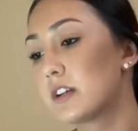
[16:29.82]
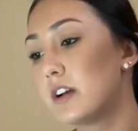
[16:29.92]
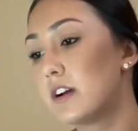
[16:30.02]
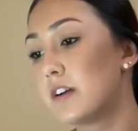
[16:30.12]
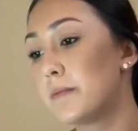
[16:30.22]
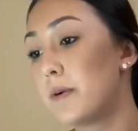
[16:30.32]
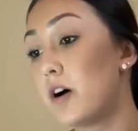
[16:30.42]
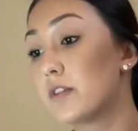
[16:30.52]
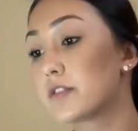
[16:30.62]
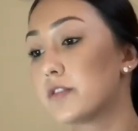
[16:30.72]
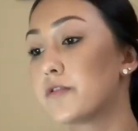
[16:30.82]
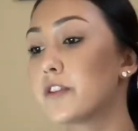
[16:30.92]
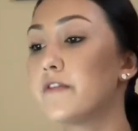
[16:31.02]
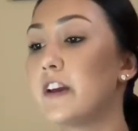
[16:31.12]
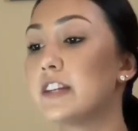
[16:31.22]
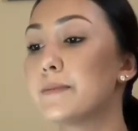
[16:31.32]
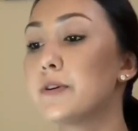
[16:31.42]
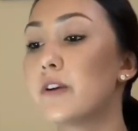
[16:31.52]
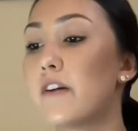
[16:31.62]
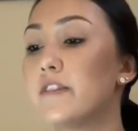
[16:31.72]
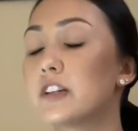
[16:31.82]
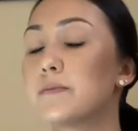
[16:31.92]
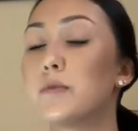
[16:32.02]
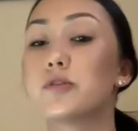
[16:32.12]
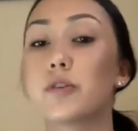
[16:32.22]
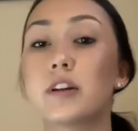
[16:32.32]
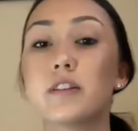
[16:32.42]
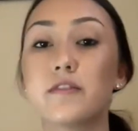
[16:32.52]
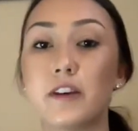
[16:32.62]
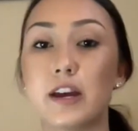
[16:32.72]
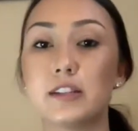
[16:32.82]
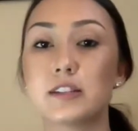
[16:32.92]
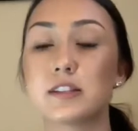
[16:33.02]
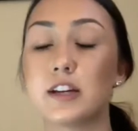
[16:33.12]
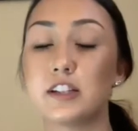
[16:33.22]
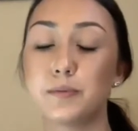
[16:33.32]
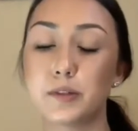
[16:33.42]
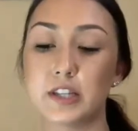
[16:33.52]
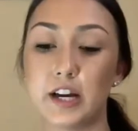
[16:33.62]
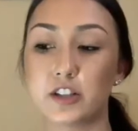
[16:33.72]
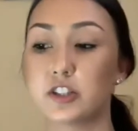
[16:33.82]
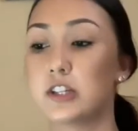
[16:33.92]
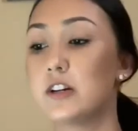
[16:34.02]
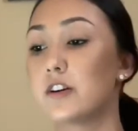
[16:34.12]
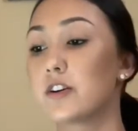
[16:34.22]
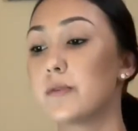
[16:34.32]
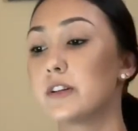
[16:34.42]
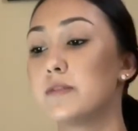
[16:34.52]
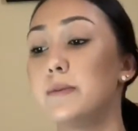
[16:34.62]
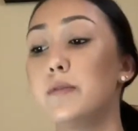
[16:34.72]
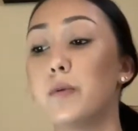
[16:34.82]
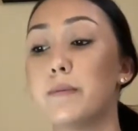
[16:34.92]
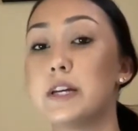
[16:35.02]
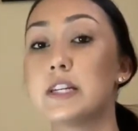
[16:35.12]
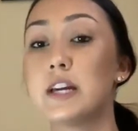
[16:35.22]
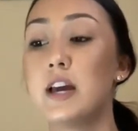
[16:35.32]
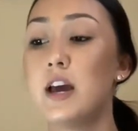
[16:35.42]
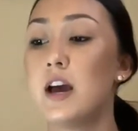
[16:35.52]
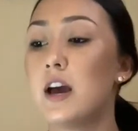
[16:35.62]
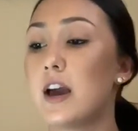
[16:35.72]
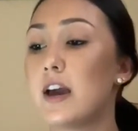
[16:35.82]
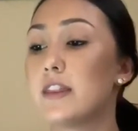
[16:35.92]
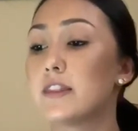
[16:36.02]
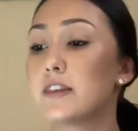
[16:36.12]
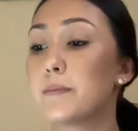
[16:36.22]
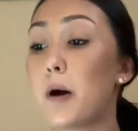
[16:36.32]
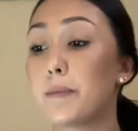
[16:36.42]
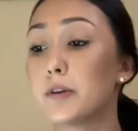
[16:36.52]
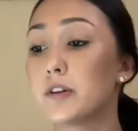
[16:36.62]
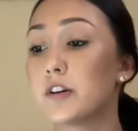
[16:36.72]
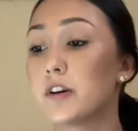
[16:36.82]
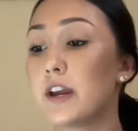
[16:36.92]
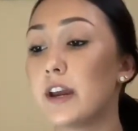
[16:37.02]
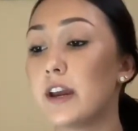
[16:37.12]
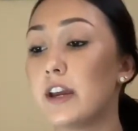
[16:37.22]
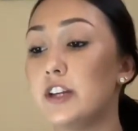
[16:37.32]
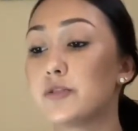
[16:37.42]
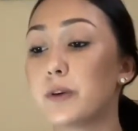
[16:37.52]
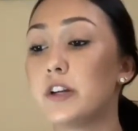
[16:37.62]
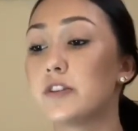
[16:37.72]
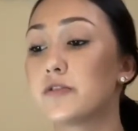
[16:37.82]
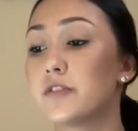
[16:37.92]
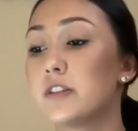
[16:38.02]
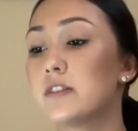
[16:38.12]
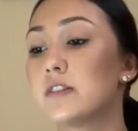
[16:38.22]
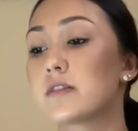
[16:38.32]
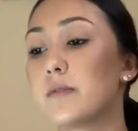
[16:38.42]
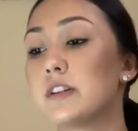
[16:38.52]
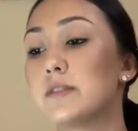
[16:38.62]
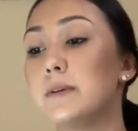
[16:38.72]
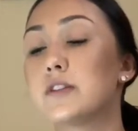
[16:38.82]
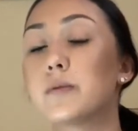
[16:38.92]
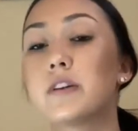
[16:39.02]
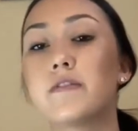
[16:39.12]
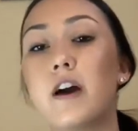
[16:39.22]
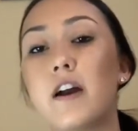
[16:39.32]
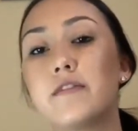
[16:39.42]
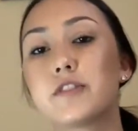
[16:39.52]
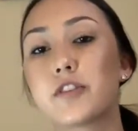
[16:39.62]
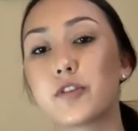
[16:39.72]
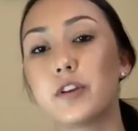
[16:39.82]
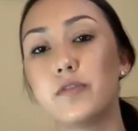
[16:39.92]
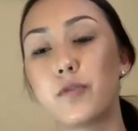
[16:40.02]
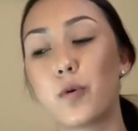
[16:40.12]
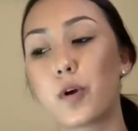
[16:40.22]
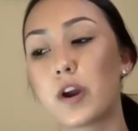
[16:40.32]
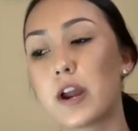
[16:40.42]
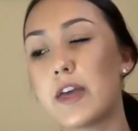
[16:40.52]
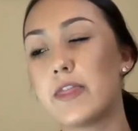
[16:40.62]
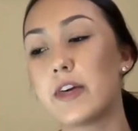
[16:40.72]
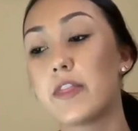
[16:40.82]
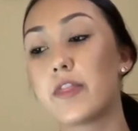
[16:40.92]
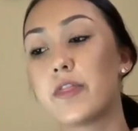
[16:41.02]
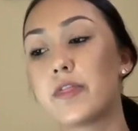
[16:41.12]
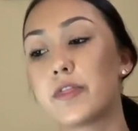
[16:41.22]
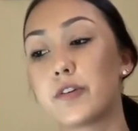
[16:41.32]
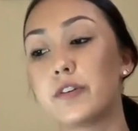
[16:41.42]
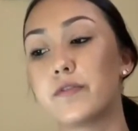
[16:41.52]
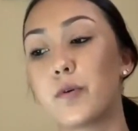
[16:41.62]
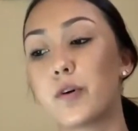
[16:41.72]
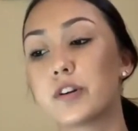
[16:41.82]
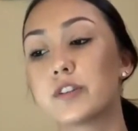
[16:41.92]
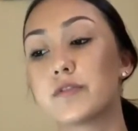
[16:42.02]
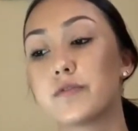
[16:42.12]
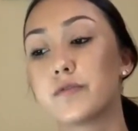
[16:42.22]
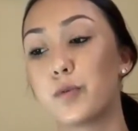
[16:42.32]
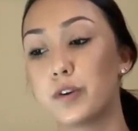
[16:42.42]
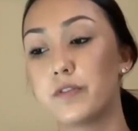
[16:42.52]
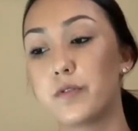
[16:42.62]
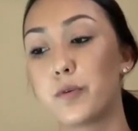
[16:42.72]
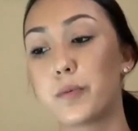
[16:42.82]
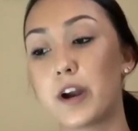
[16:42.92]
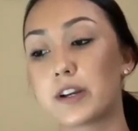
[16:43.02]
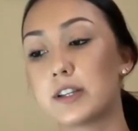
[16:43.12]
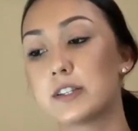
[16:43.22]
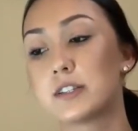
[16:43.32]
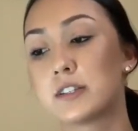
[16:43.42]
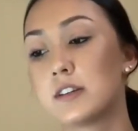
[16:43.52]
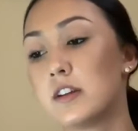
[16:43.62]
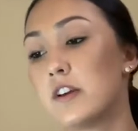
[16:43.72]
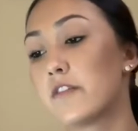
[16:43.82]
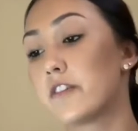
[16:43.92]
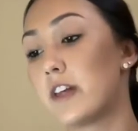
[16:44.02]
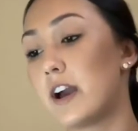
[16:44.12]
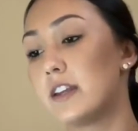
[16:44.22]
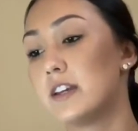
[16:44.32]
Also, for the fan demographics, majority of the fans, 90% actually, are going to be women, and the popular age range for this is going to be 25 to 34, and then 34 to 44 brackets for that.